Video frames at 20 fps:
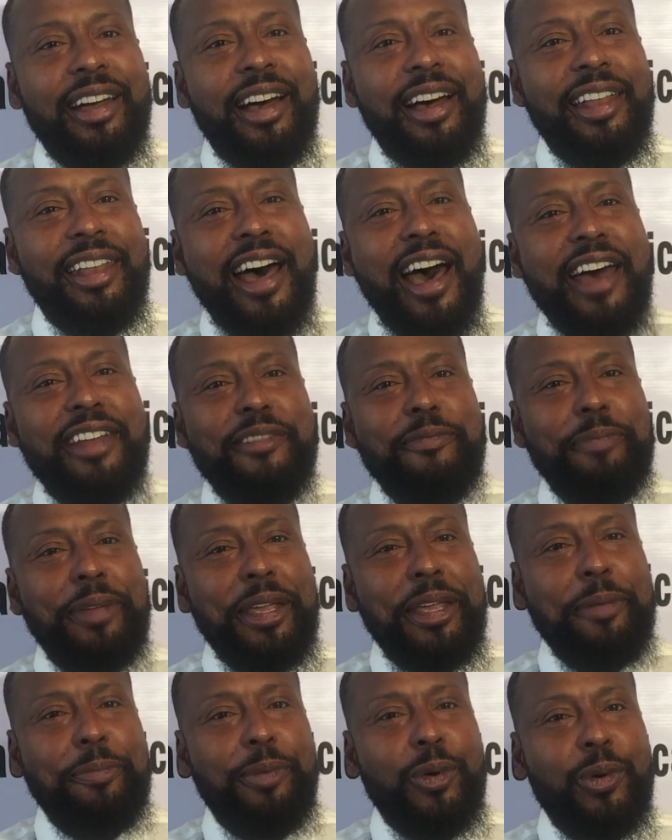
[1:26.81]
a lot of
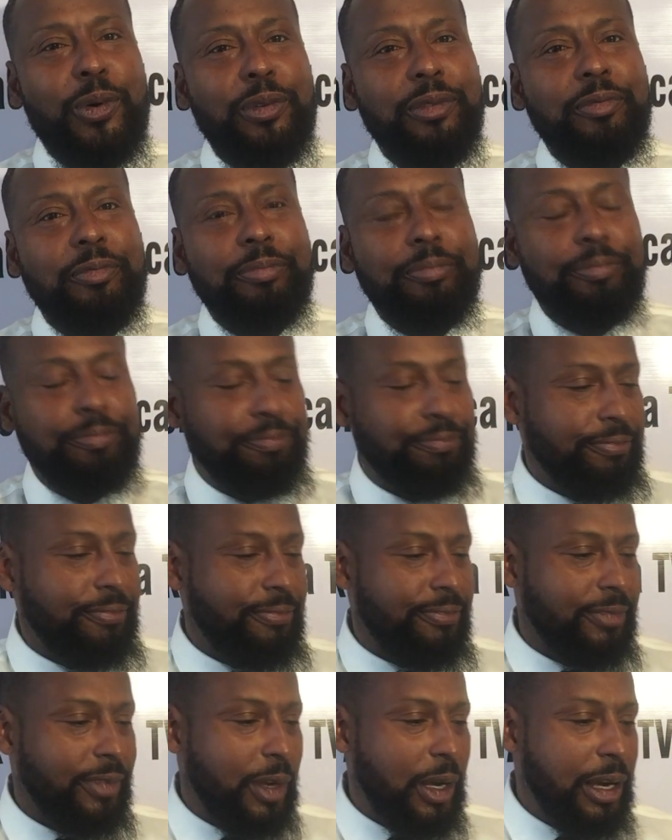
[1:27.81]
people,
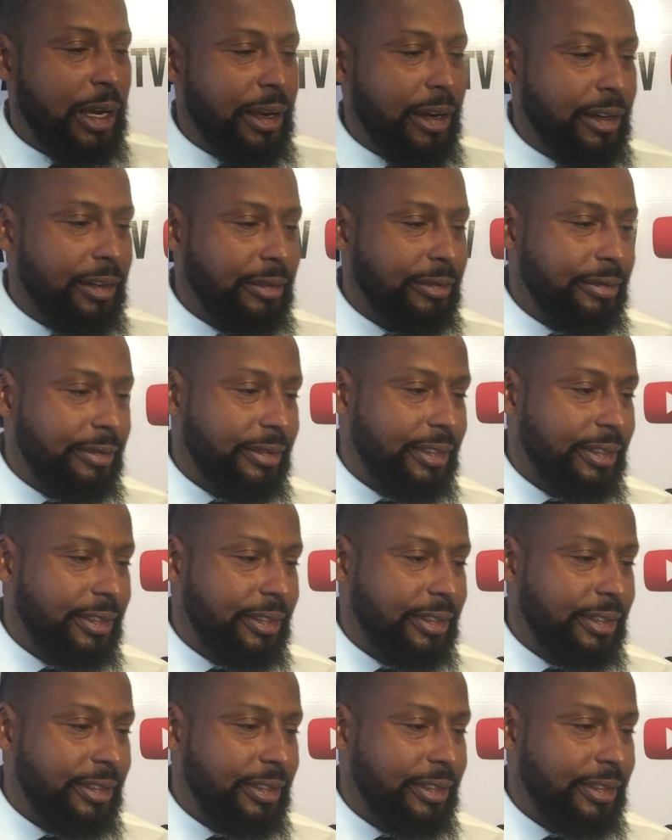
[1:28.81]
you know,